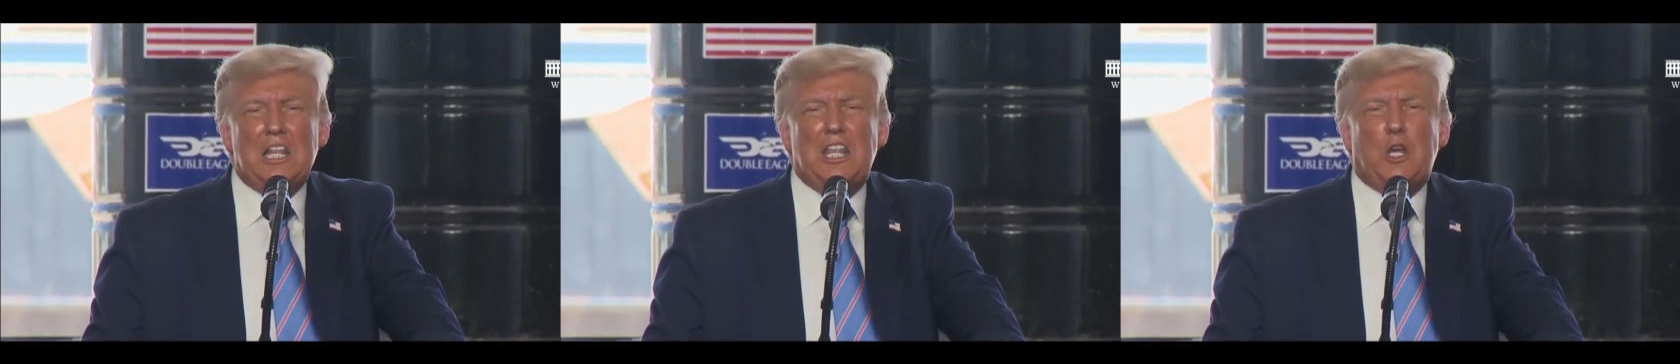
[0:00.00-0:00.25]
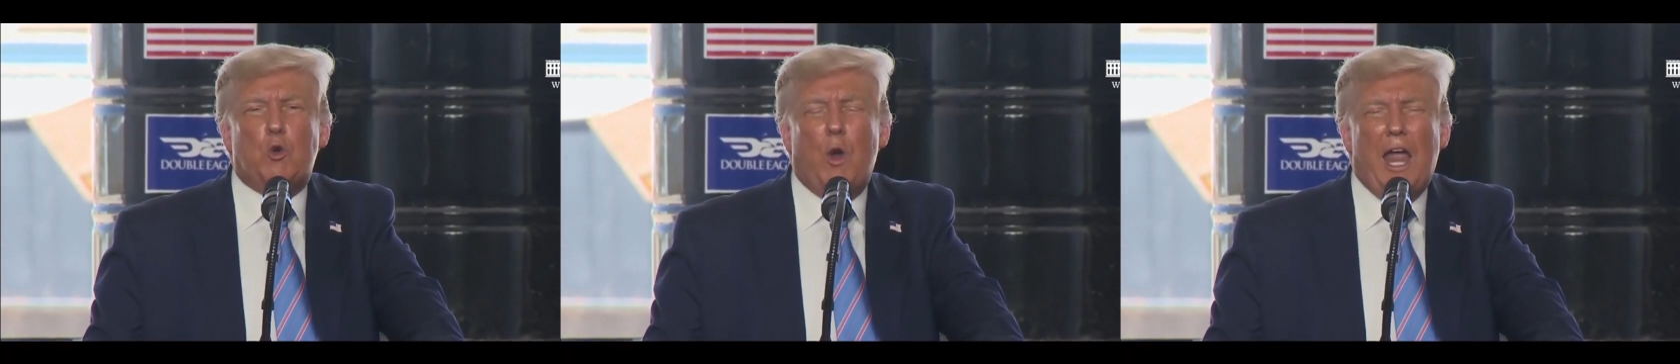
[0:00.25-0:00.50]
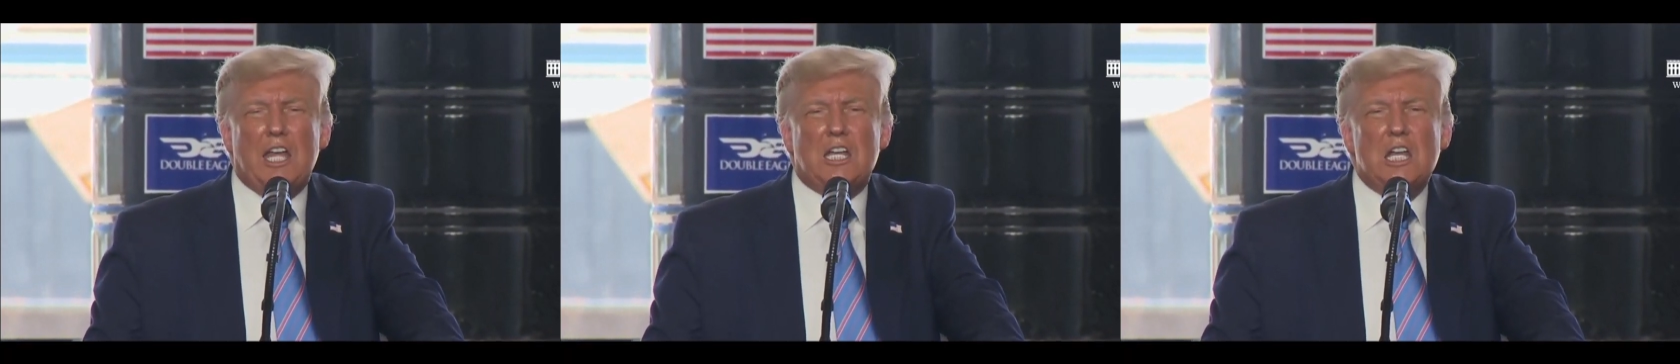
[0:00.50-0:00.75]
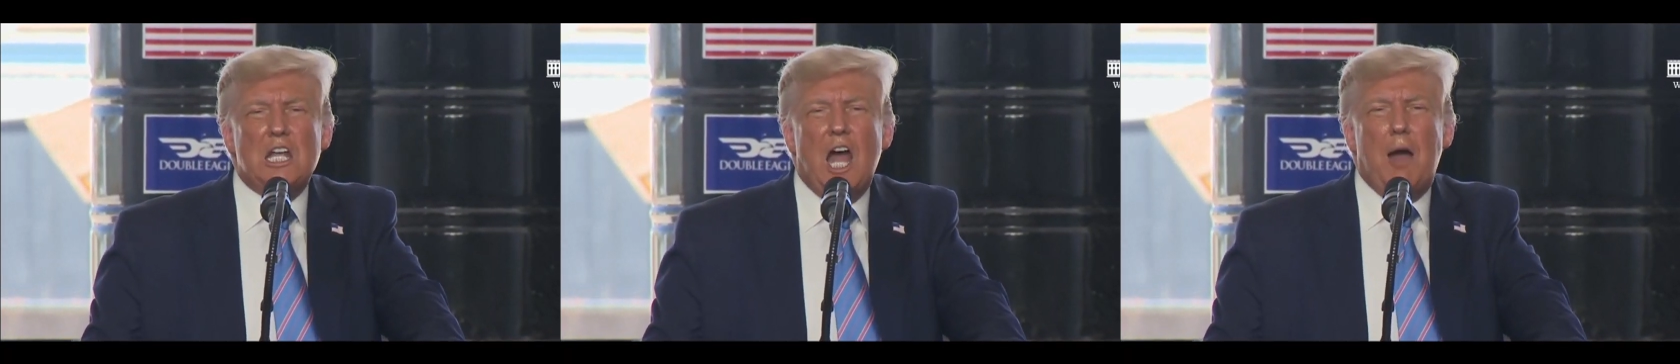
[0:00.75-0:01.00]
the great
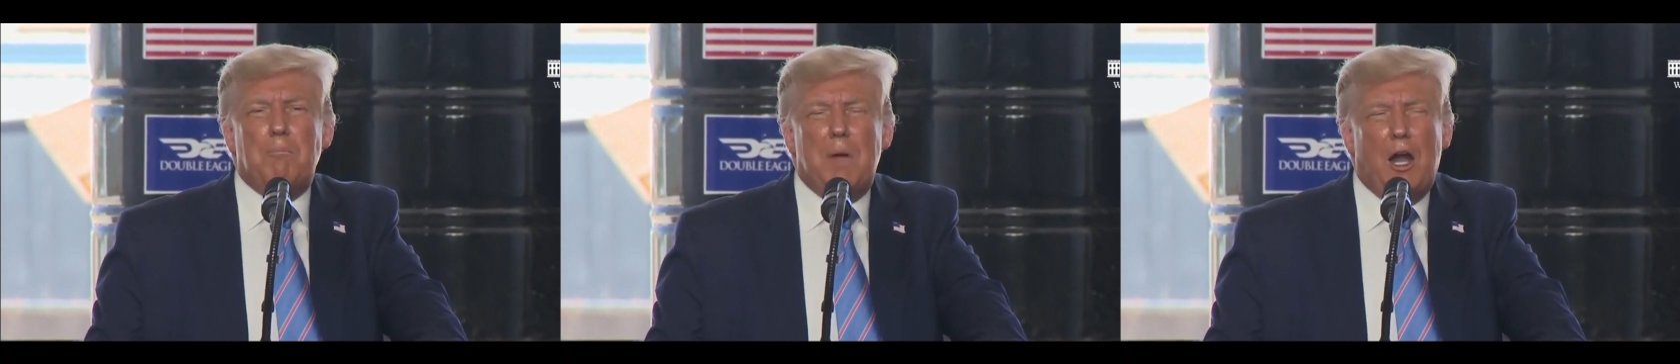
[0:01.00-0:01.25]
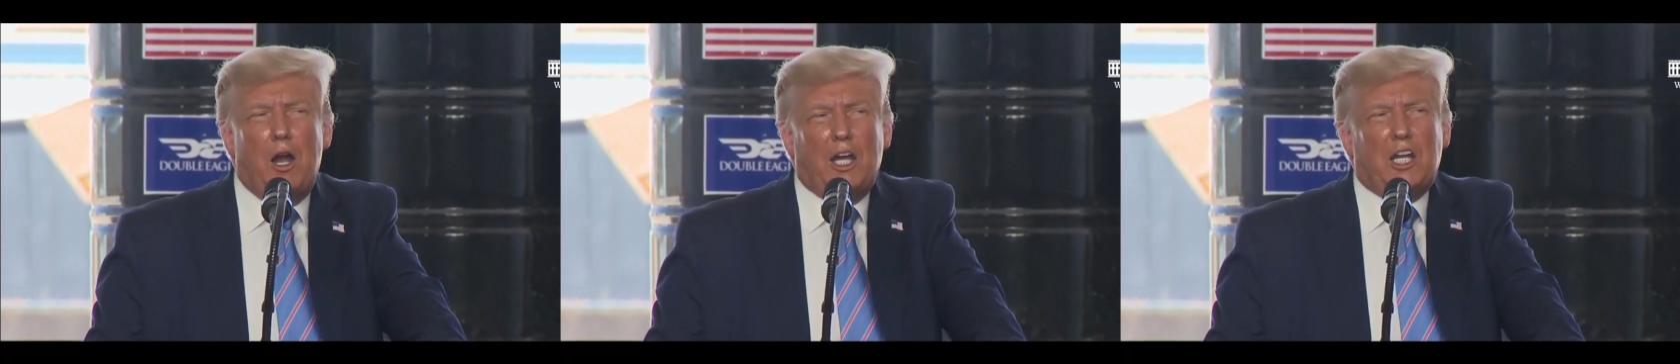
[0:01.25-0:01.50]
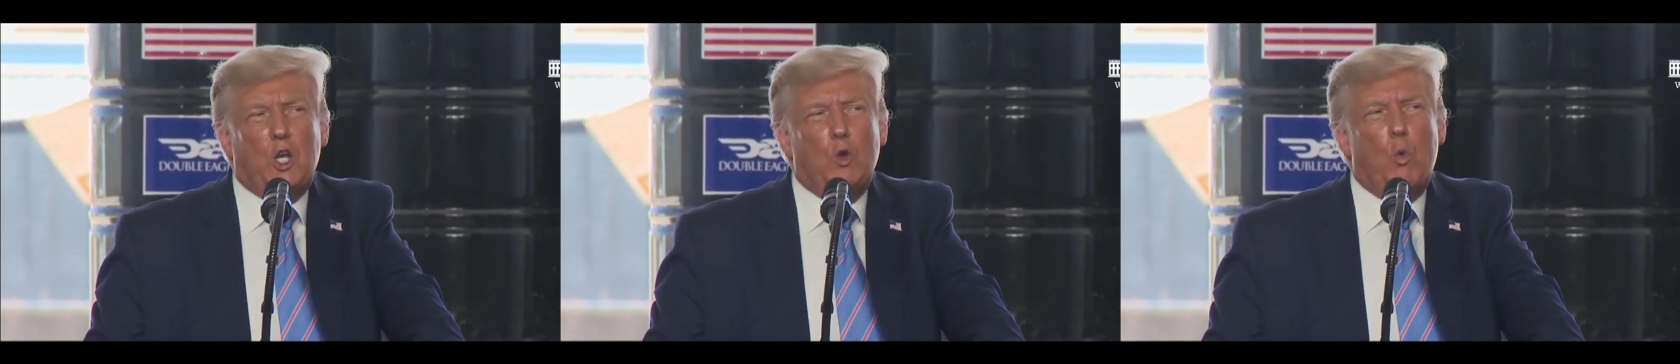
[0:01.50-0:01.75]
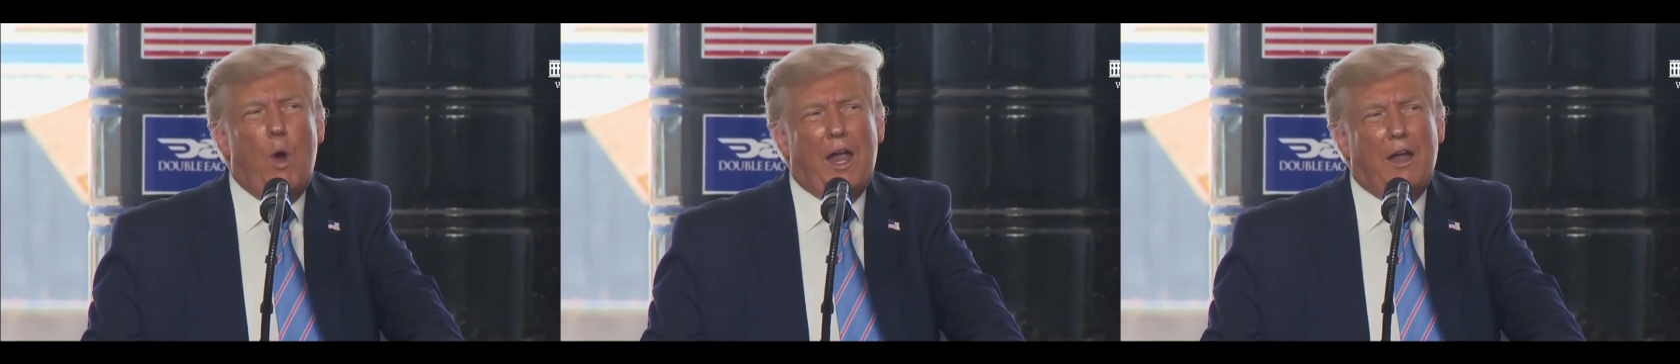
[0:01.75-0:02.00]

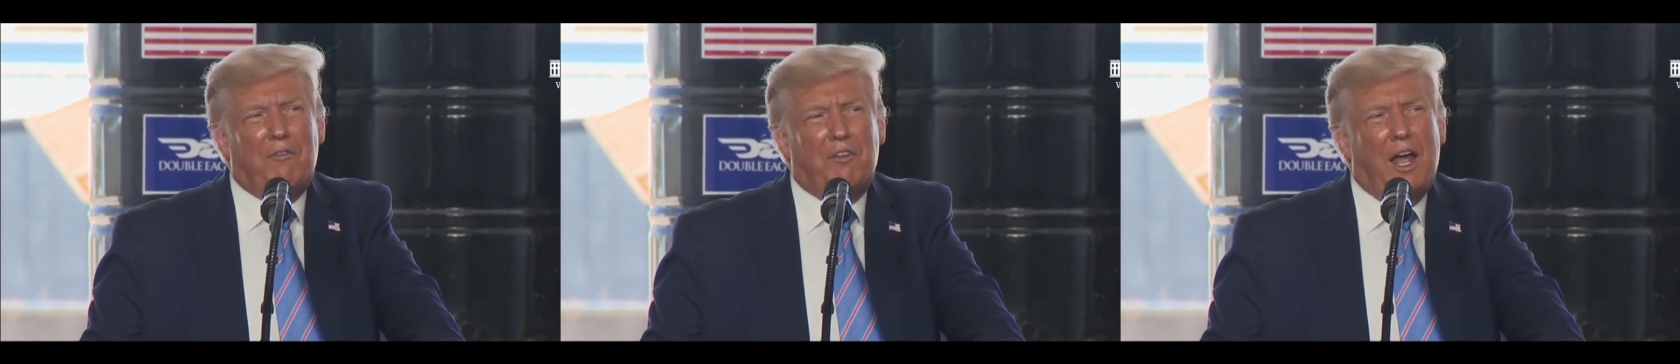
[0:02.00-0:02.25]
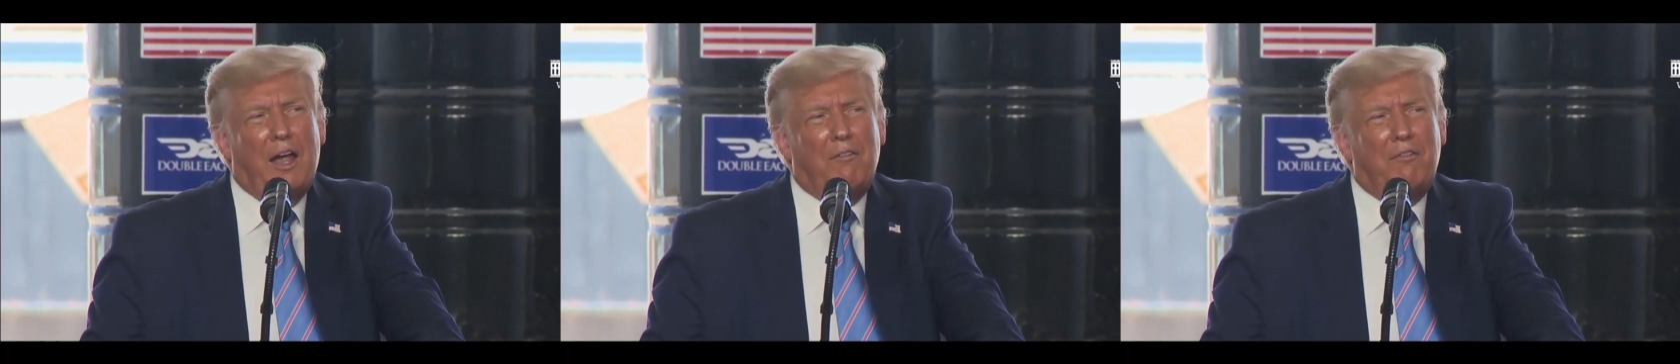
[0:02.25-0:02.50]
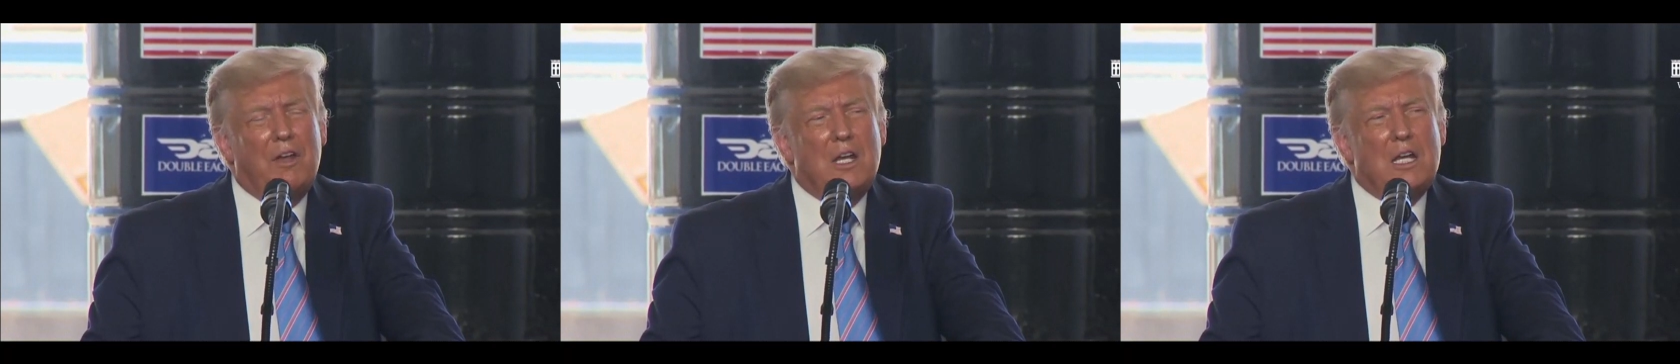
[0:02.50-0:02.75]
American way of life.